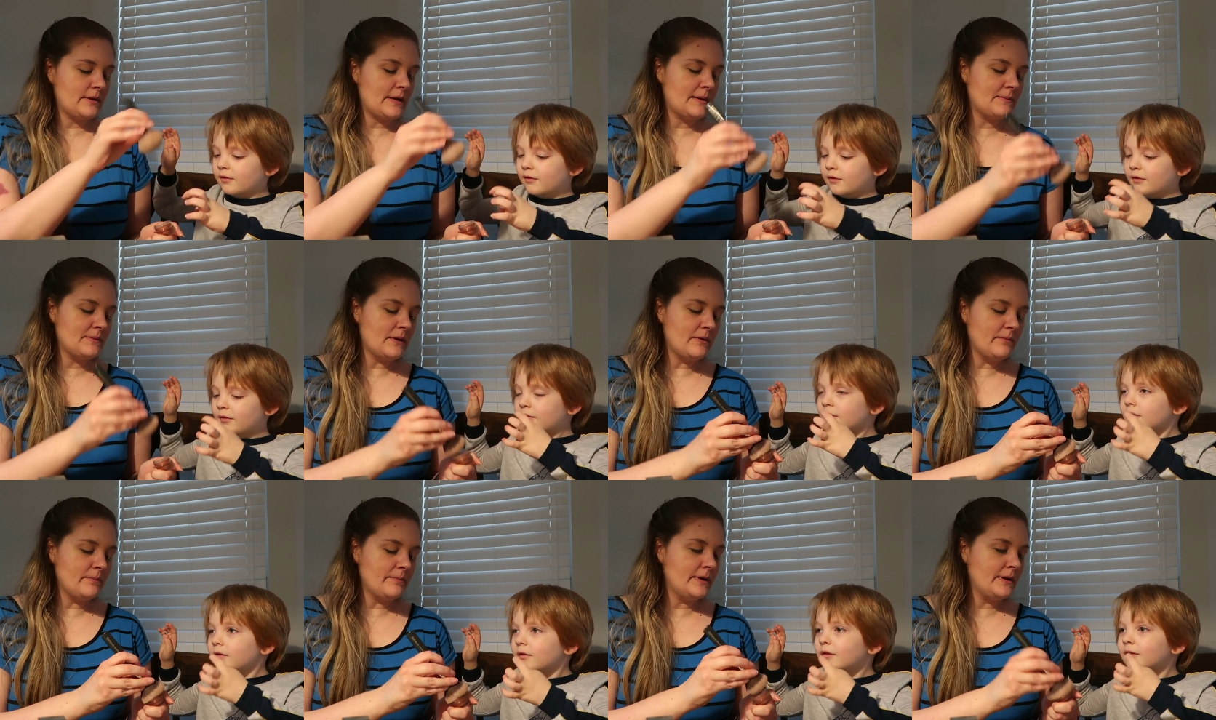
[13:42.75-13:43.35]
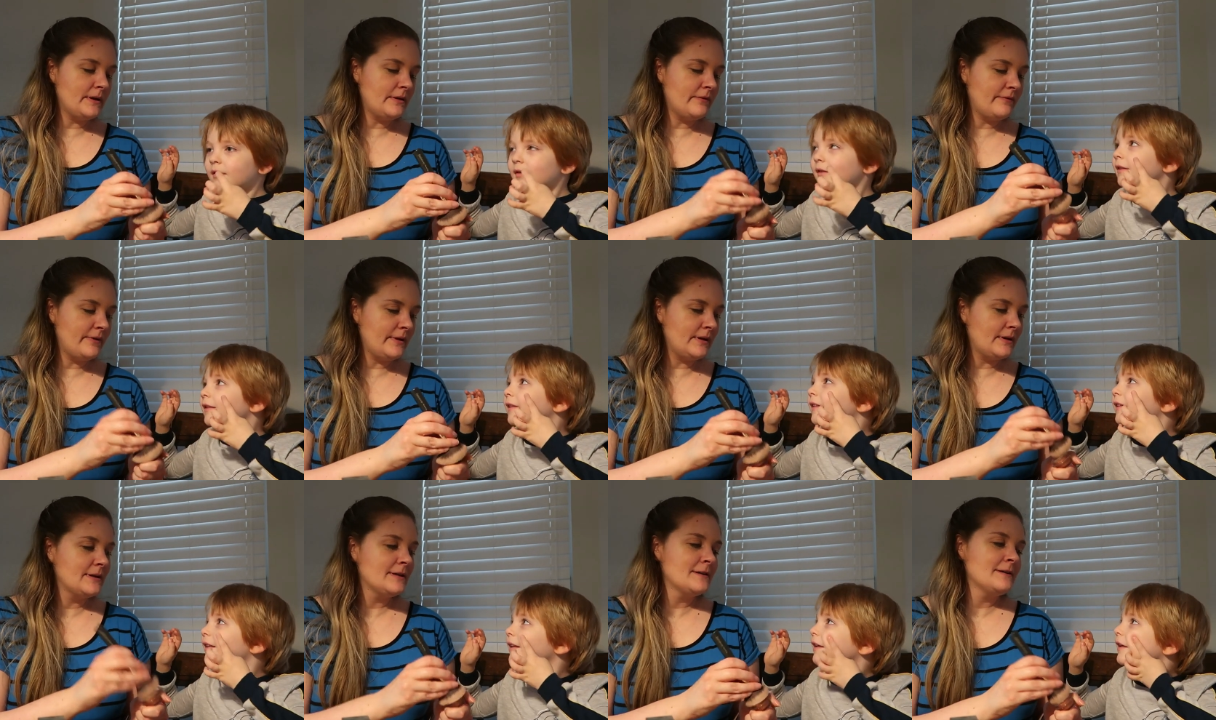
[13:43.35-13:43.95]
Speaker 1: James, don't put your
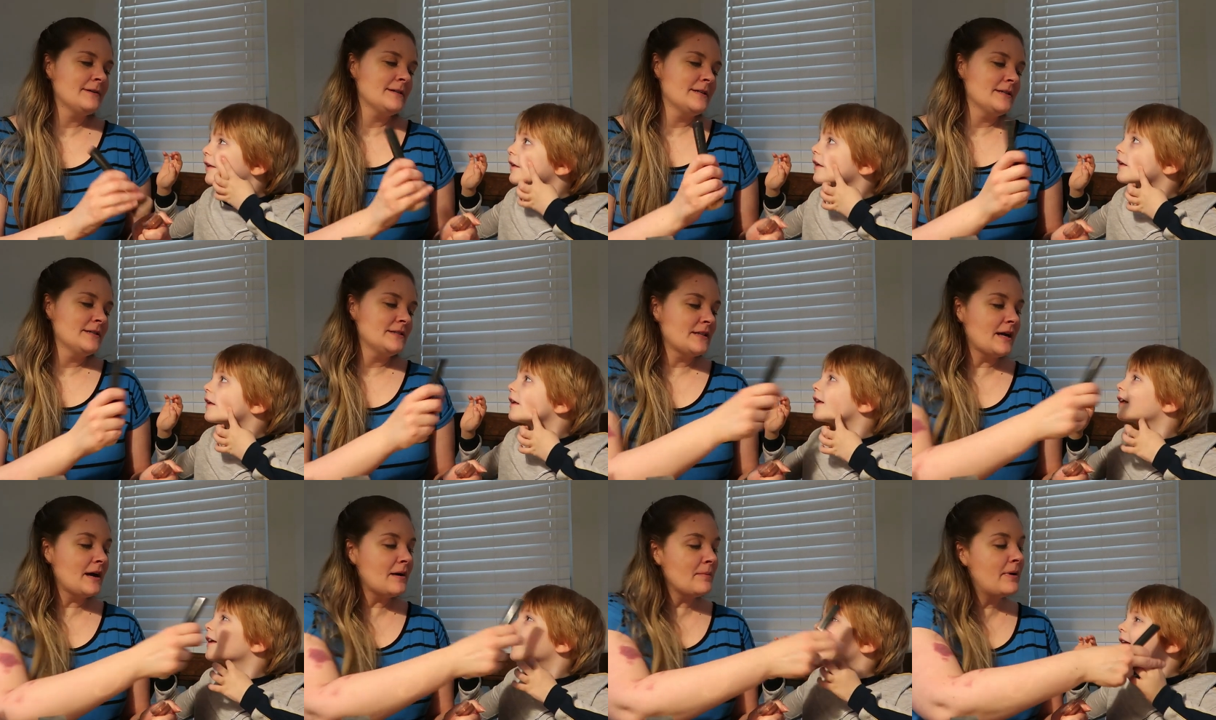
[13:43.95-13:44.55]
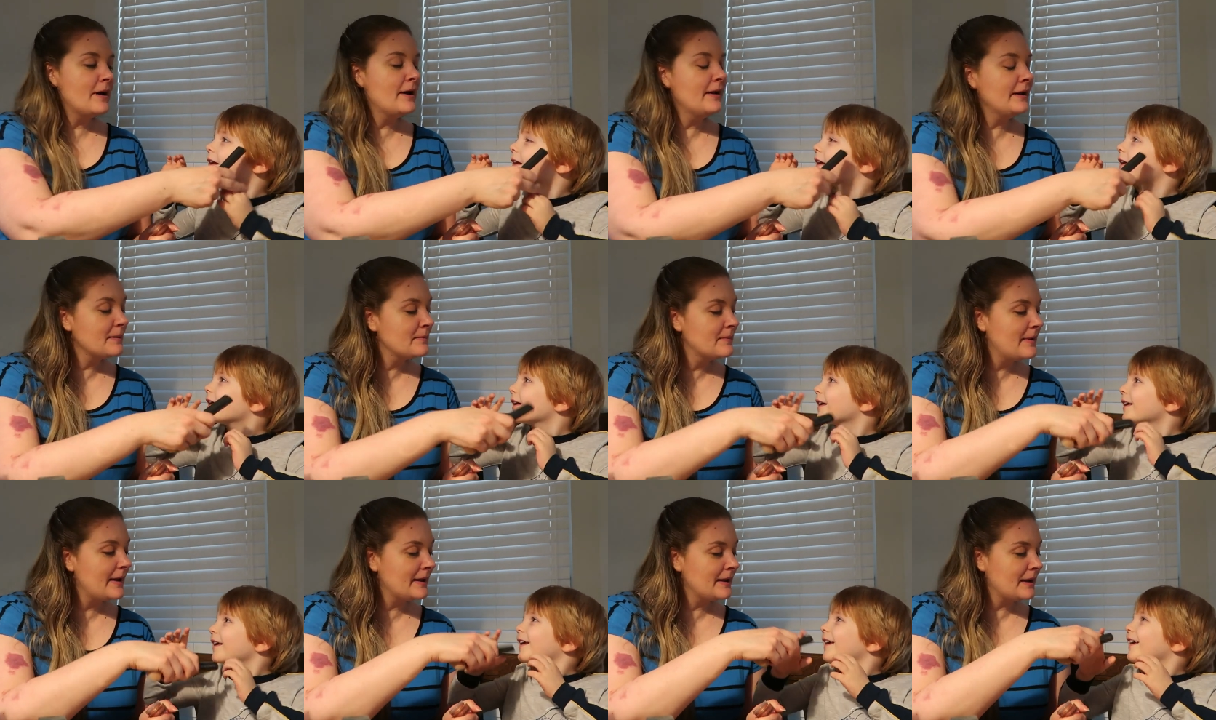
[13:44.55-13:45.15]
finger. Stop
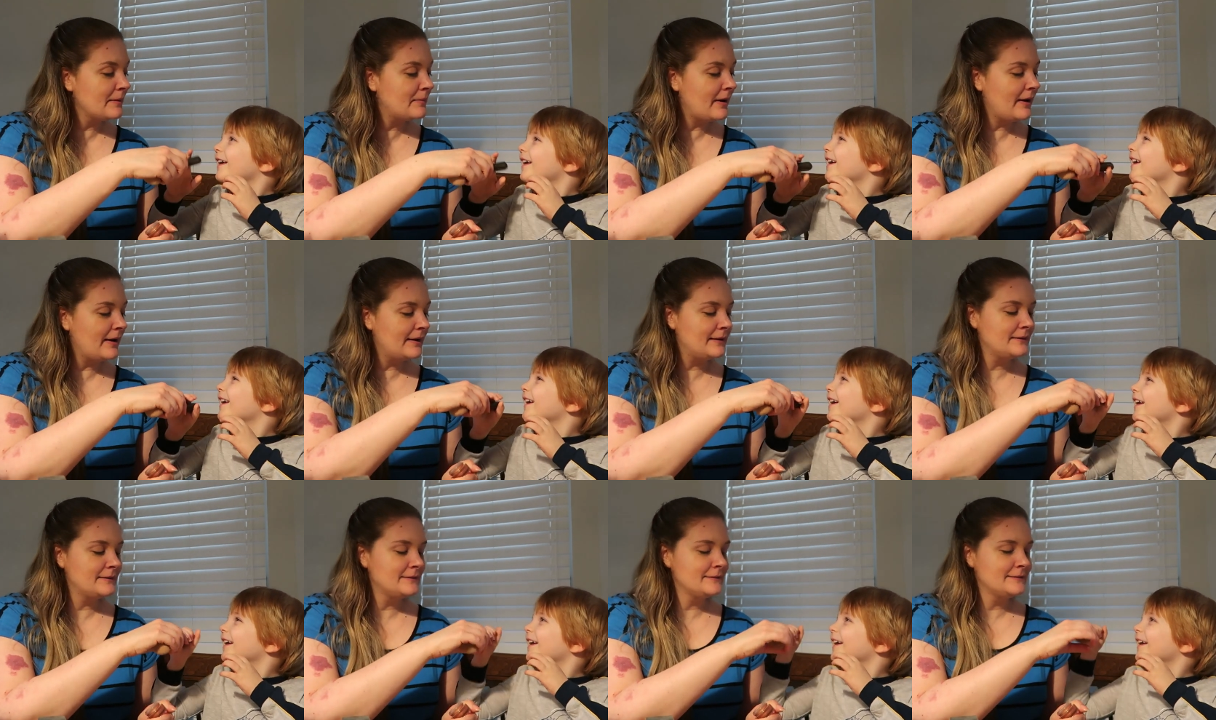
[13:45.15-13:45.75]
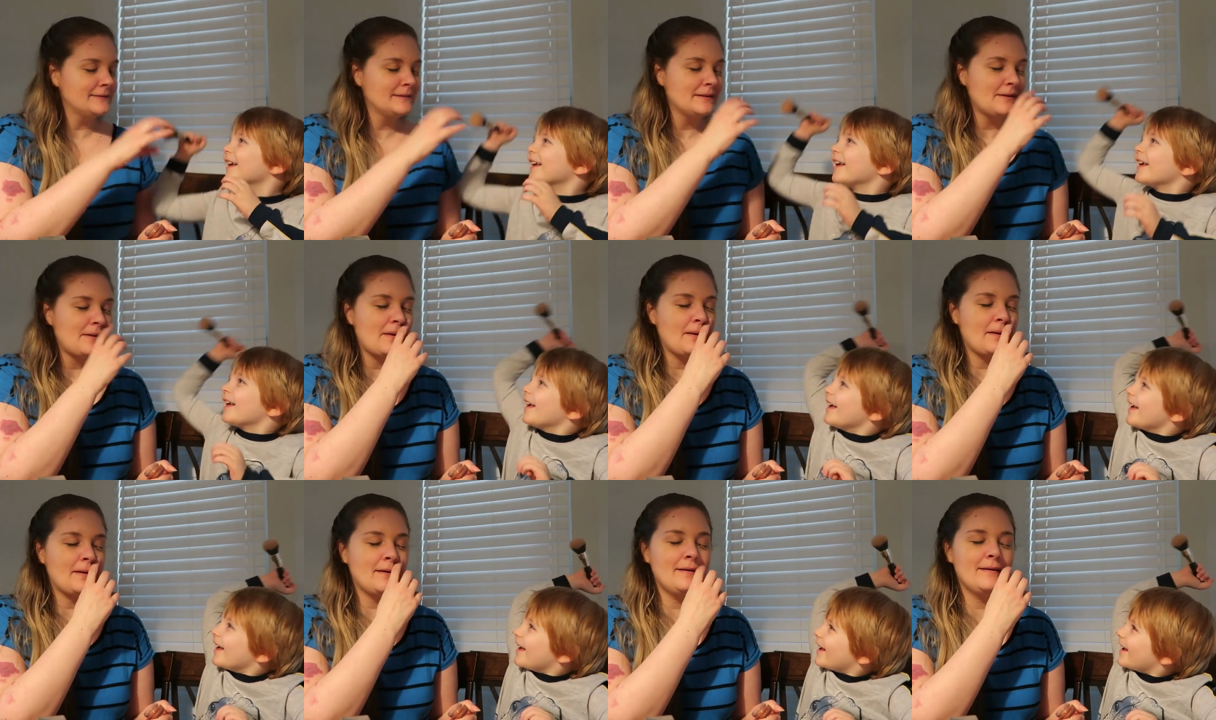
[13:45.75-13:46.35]
putting makeup on.
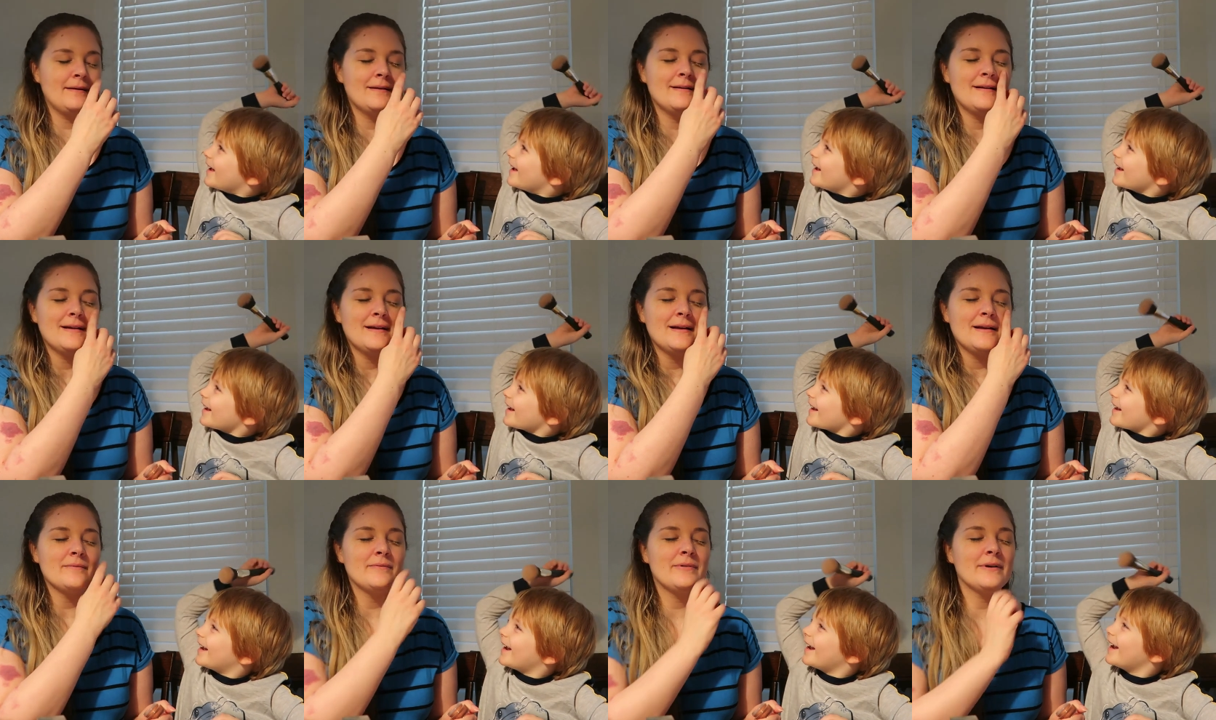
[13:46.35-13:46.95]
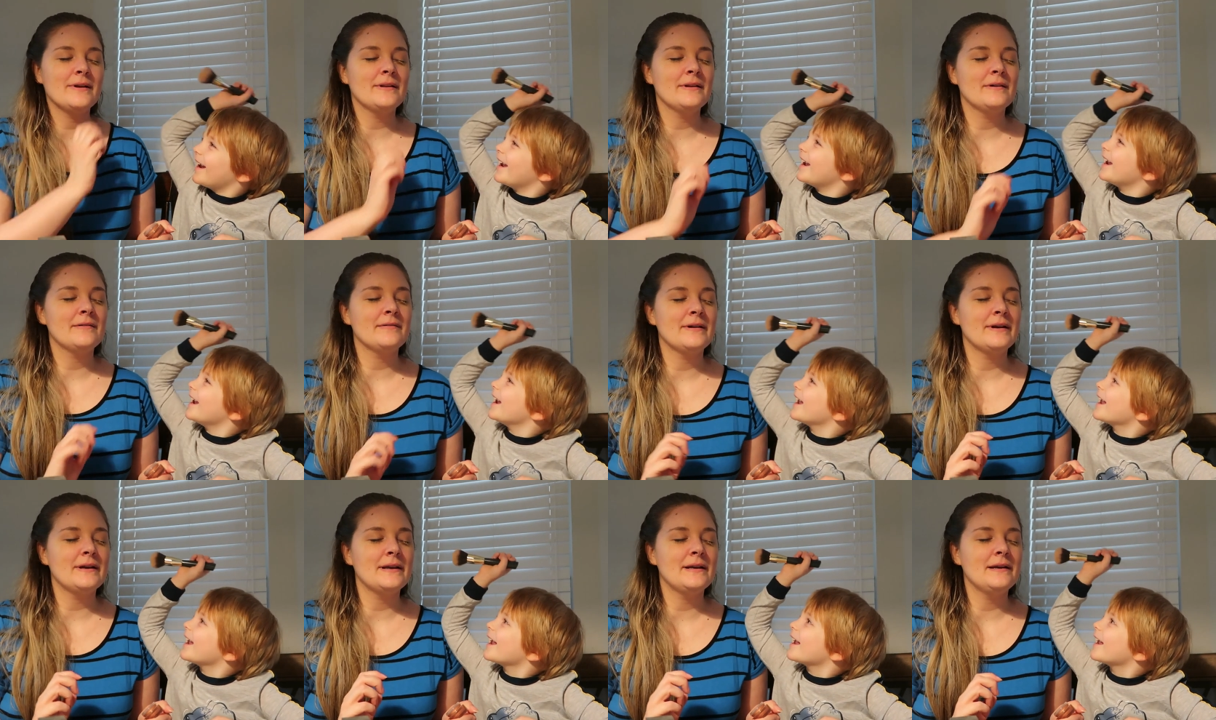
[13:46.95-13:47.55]
Put a little
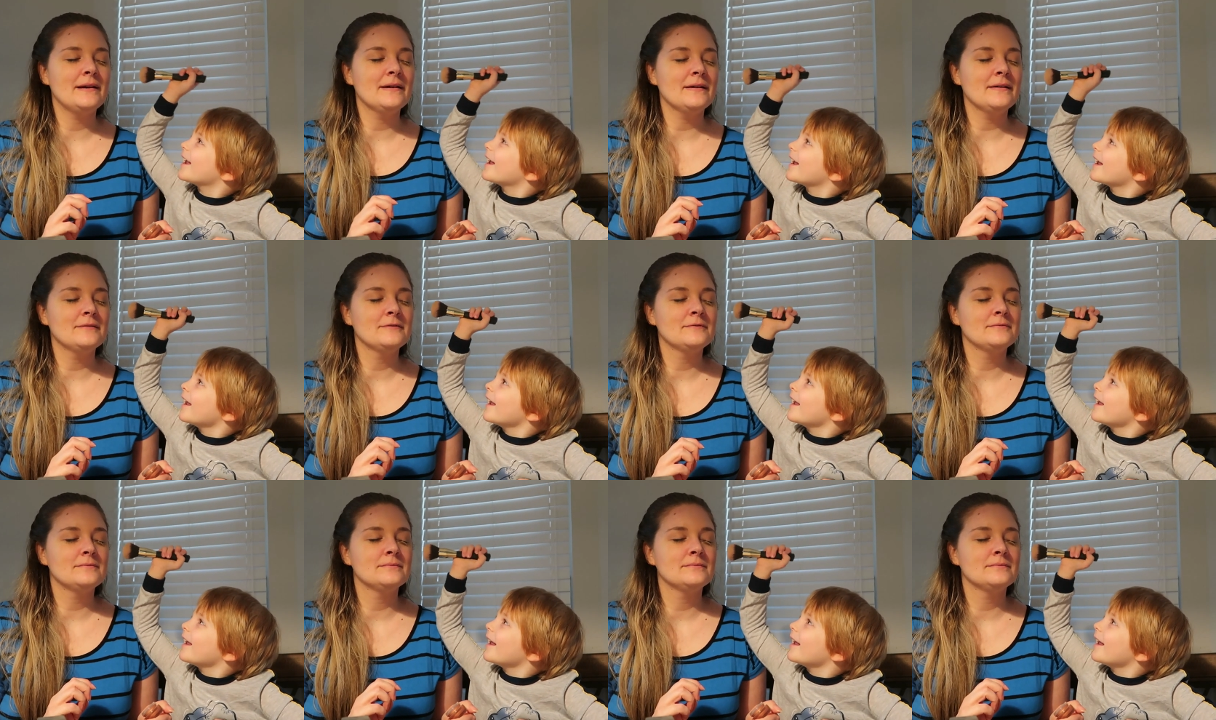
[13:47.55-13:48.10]
right here.